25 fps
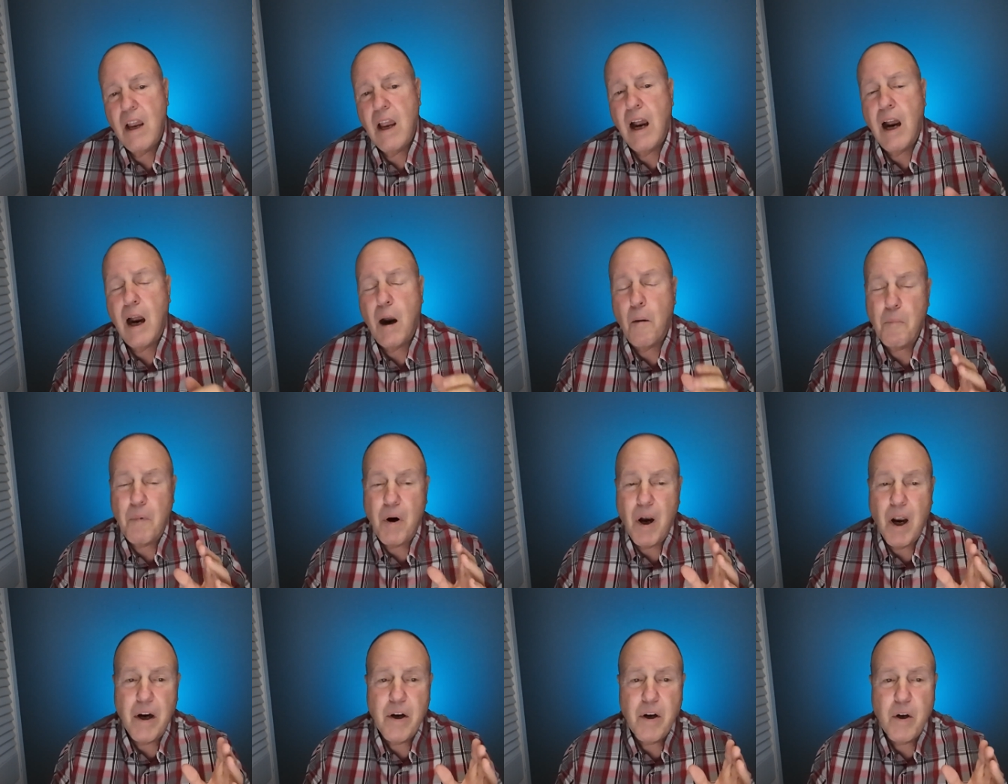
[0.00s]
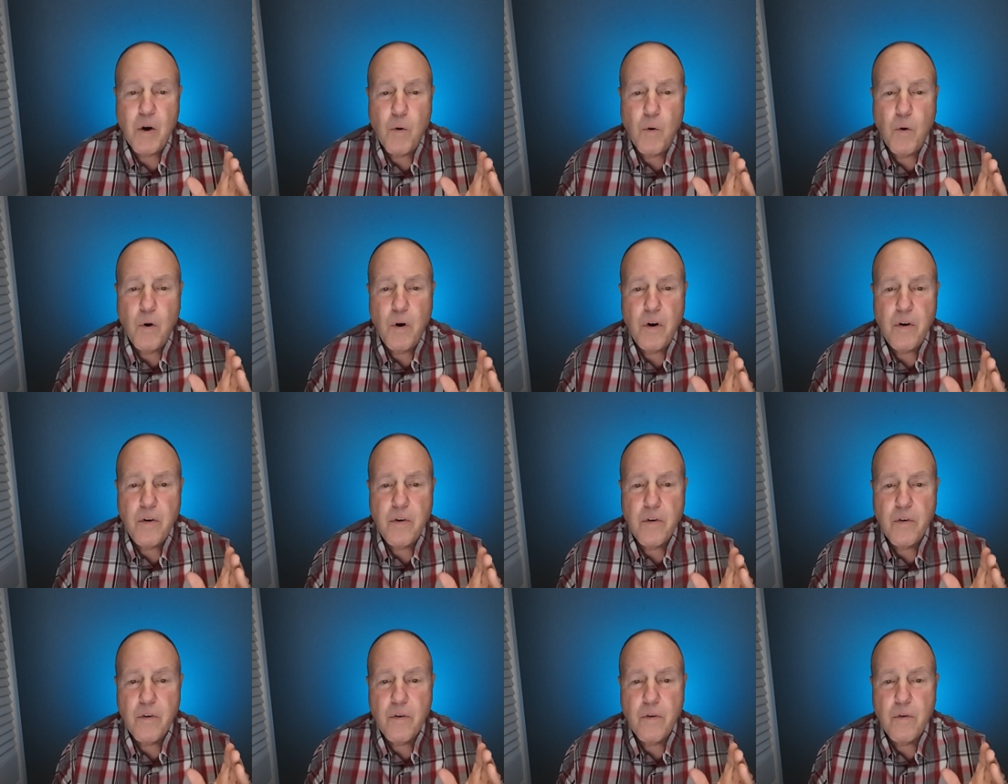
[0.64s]
I'm not
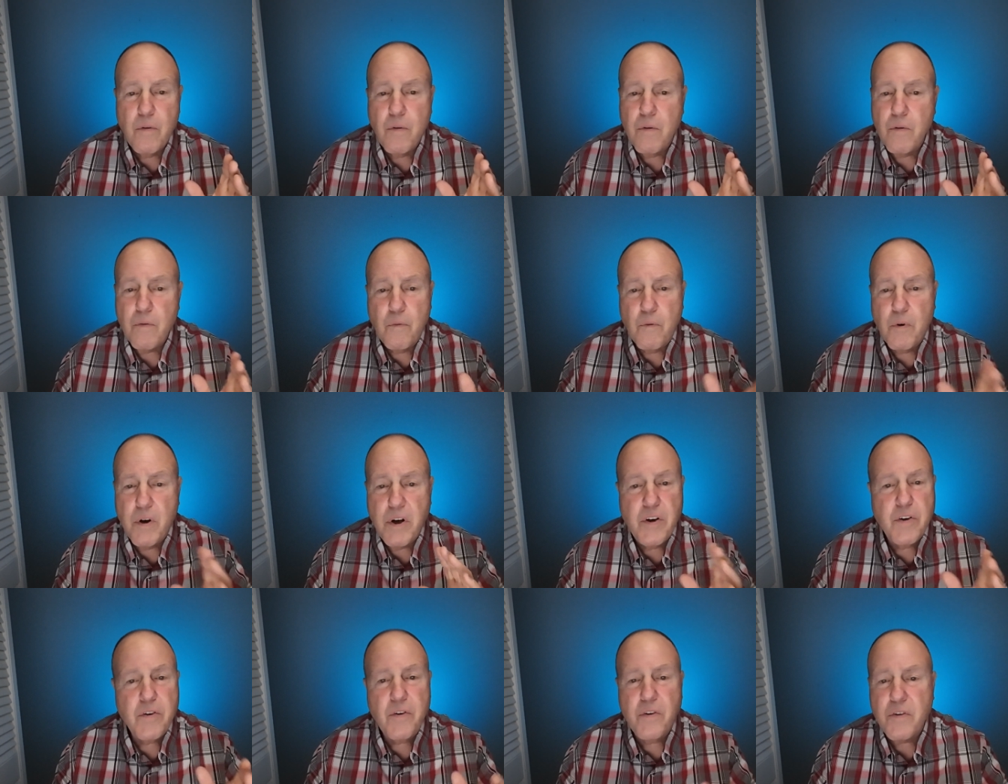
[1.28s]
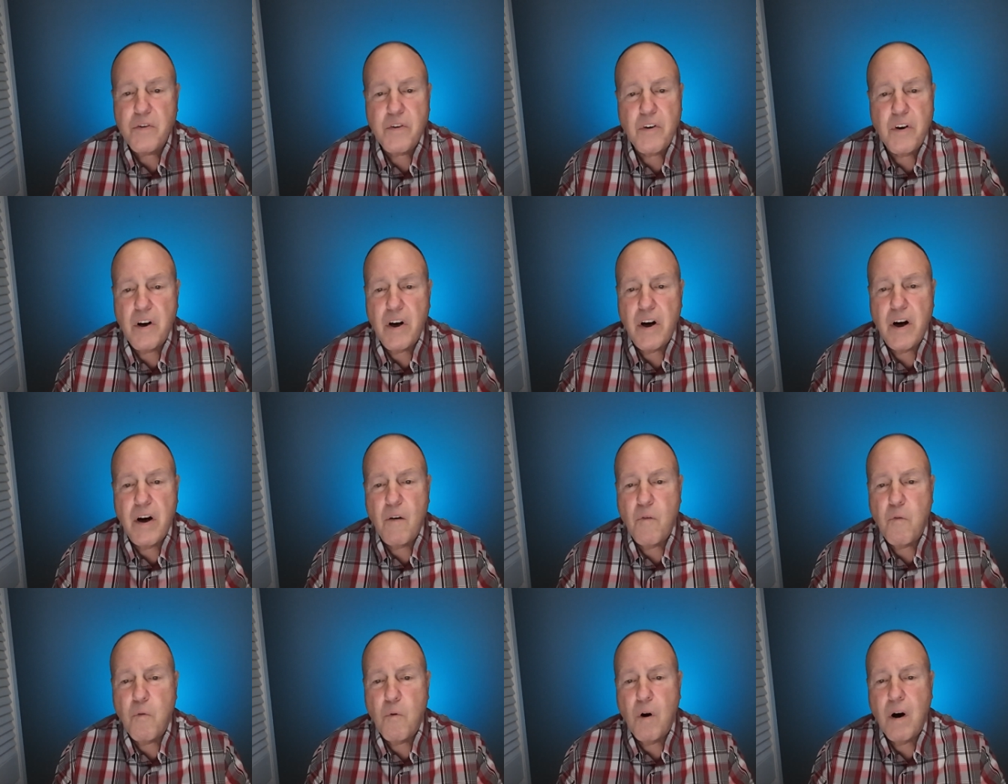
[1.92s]
going to the reasons
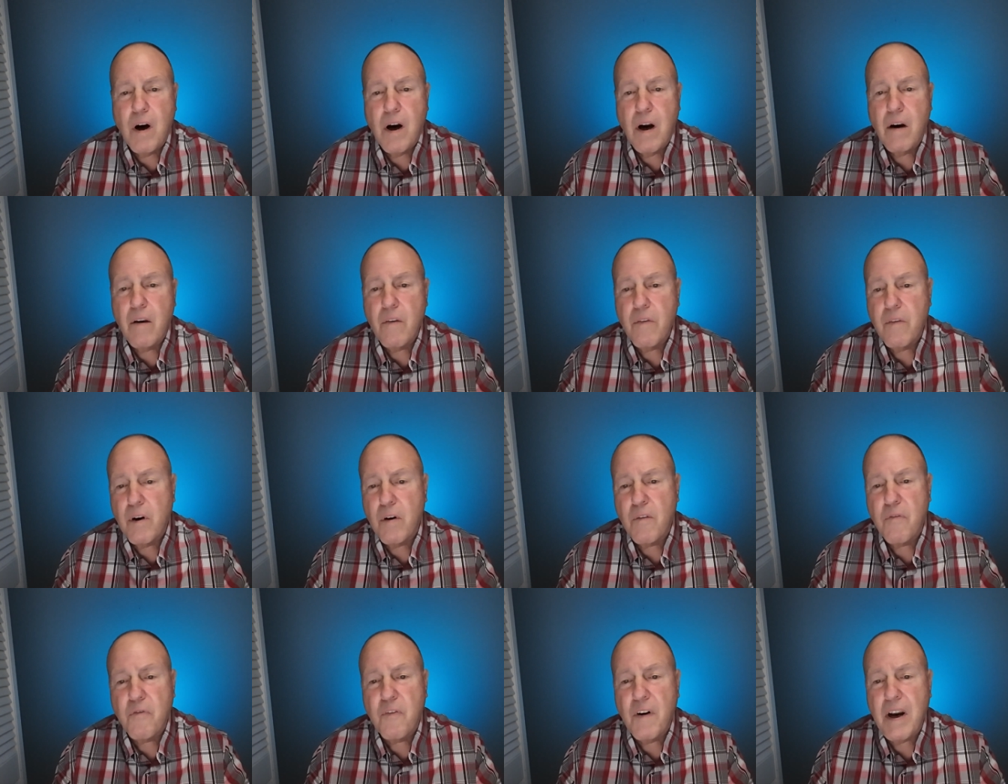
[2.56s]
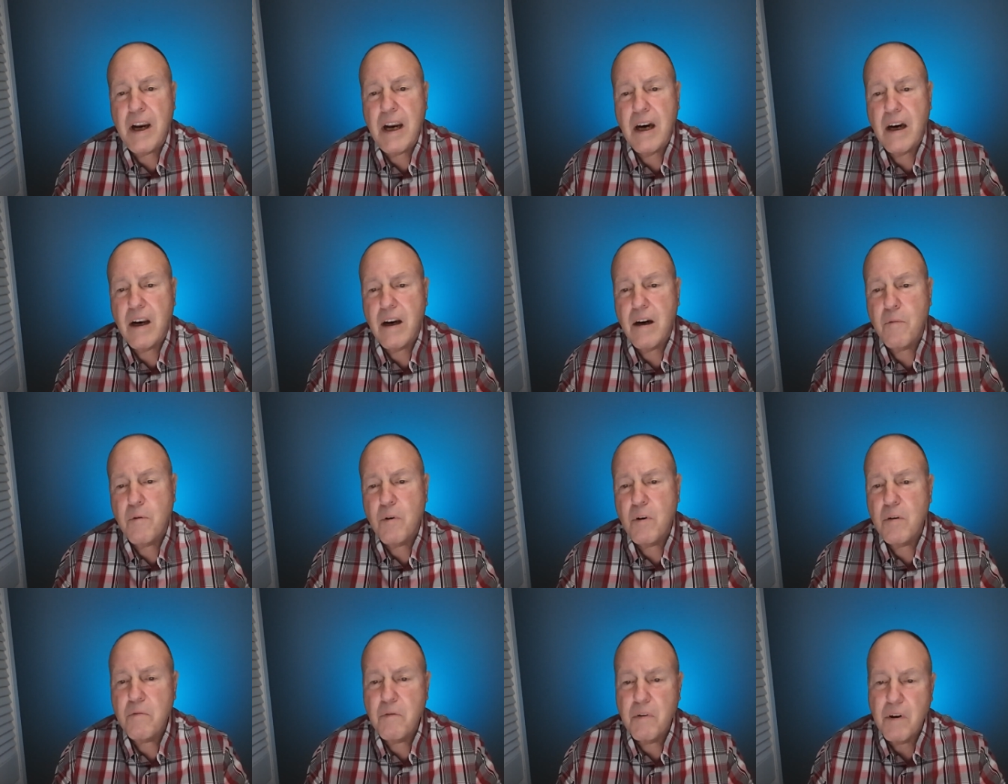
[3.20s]
today of why they're failing,
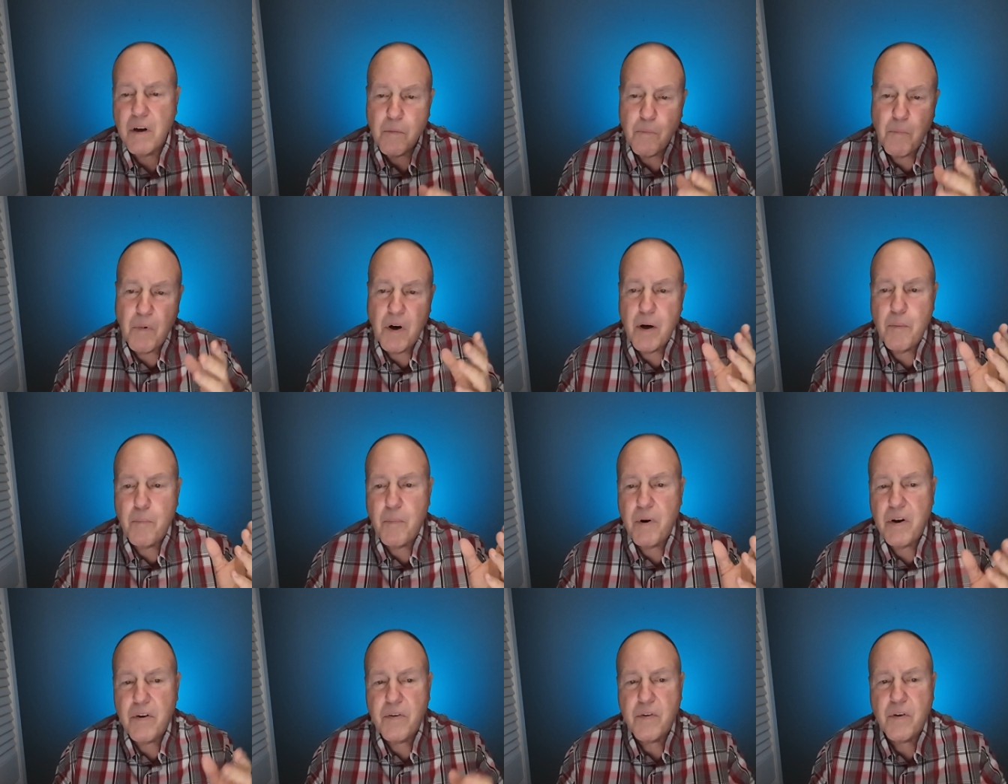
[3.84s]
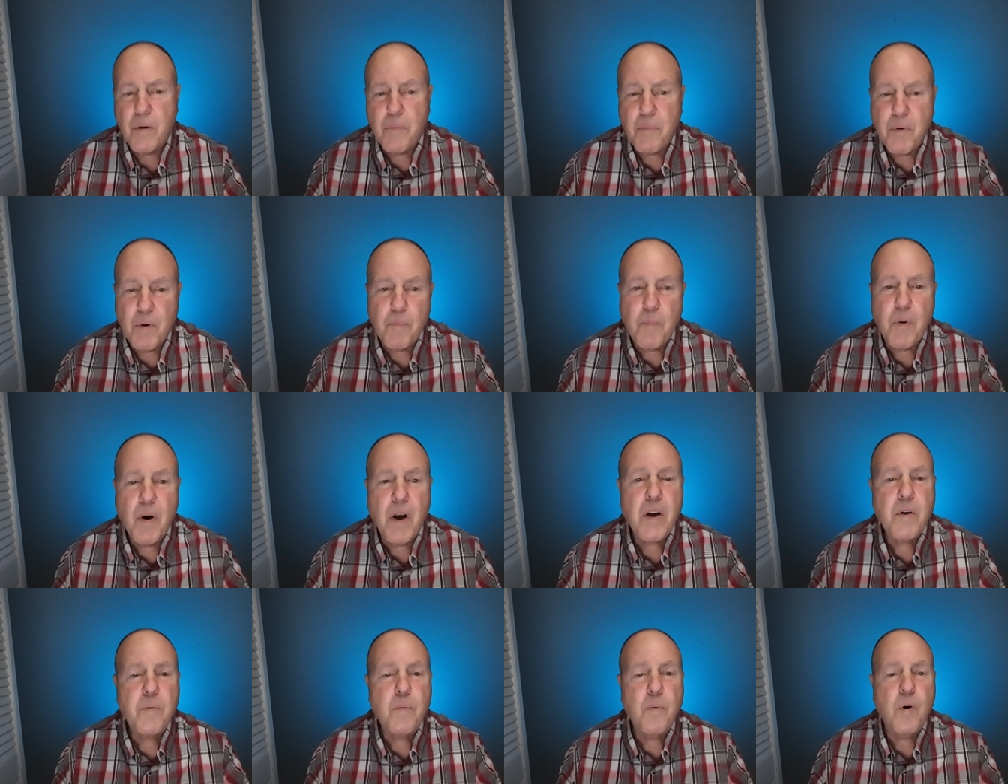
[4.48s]
but that might be something
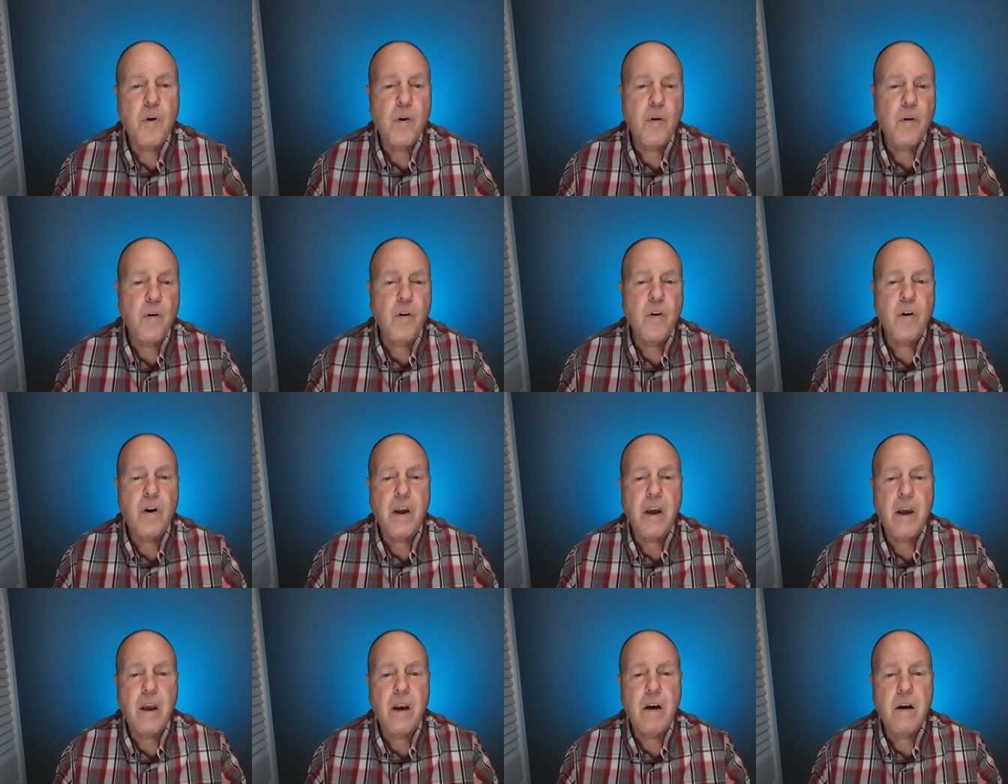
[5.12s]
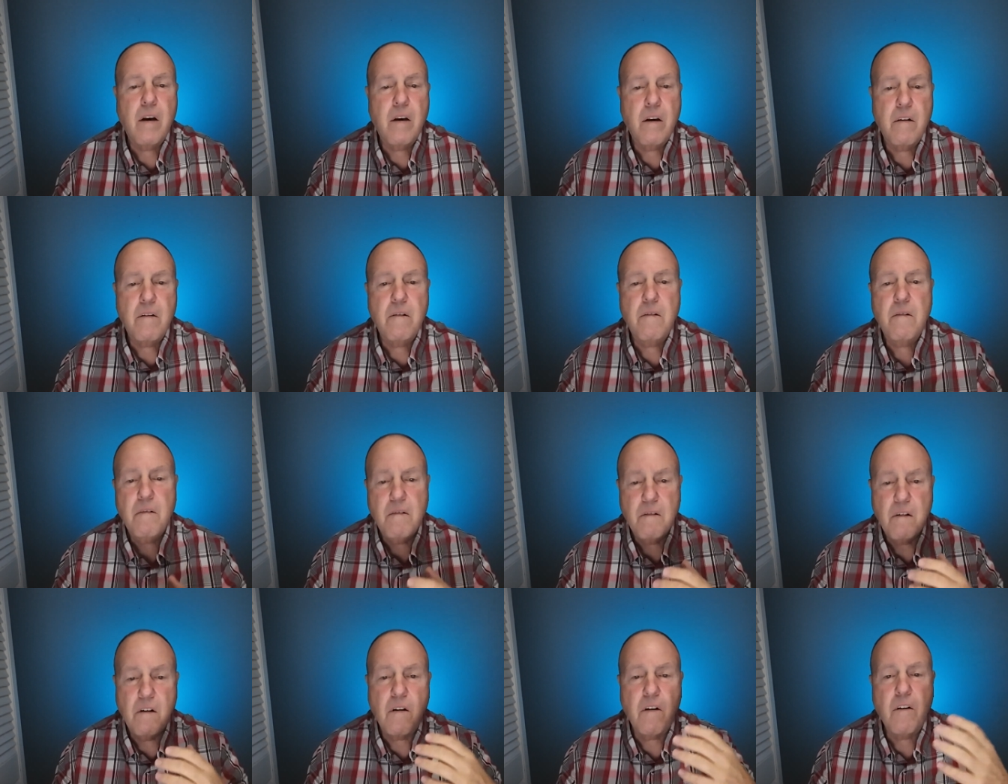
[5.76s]
possibly to look at a
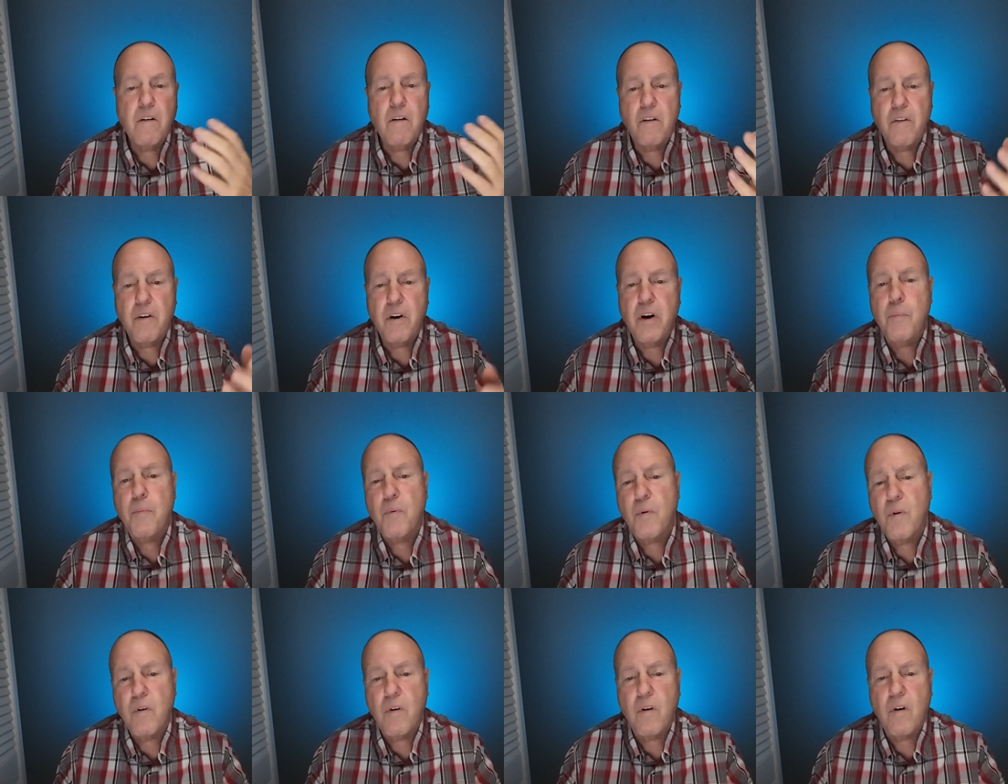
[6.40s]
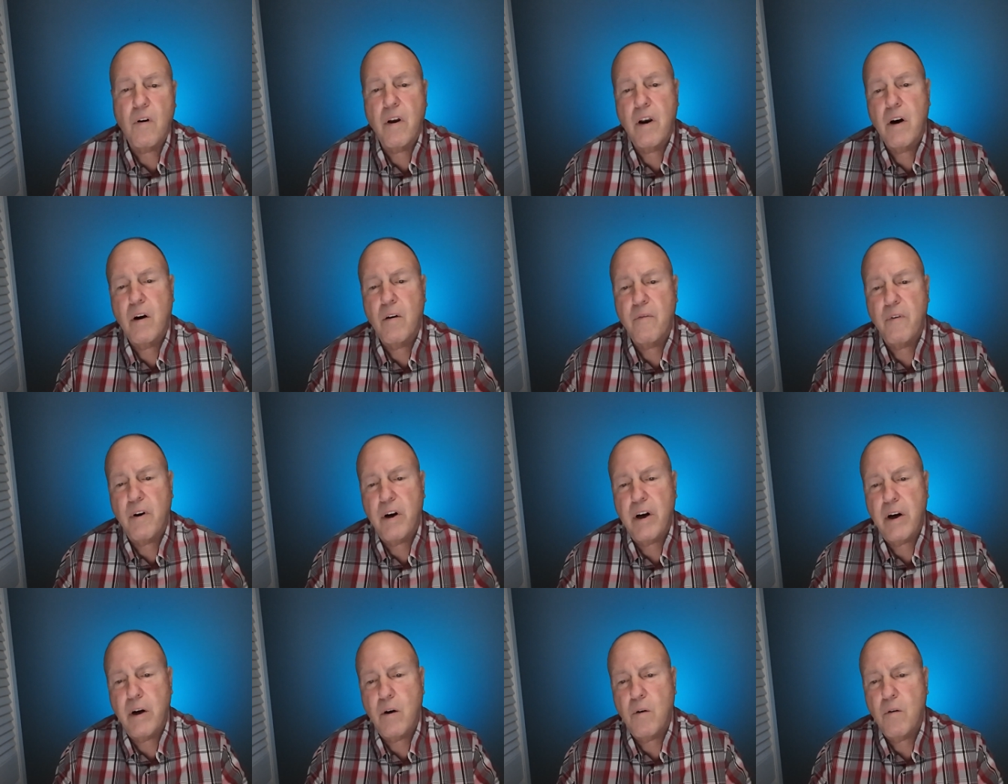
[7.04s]
little deeper in a later
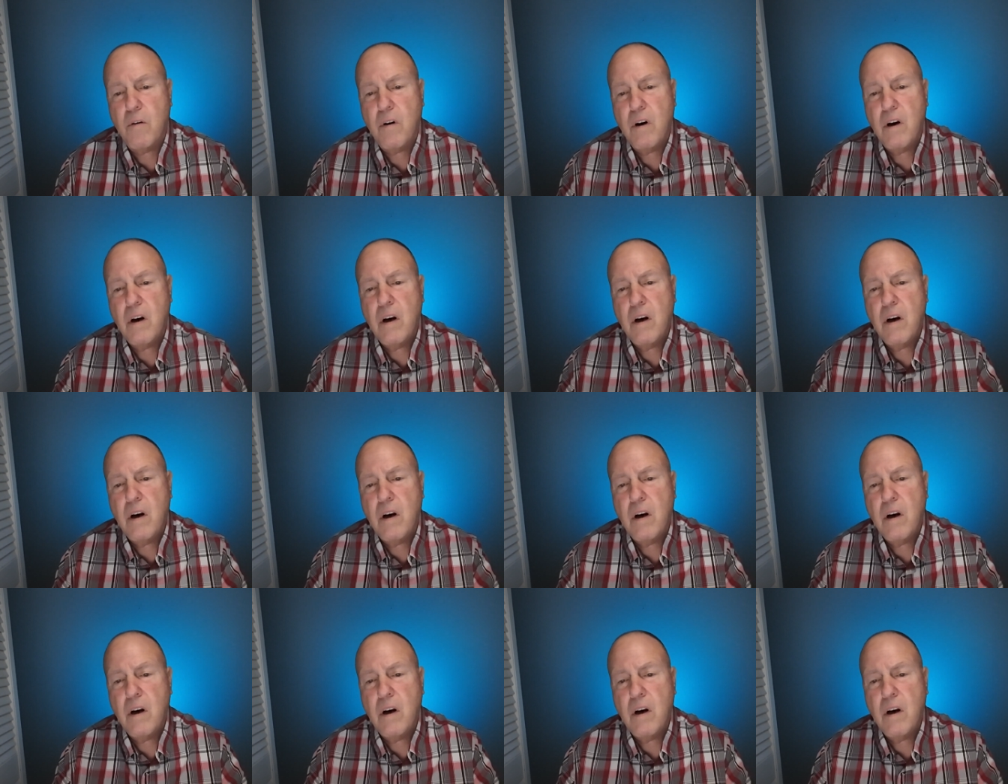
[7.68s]
video.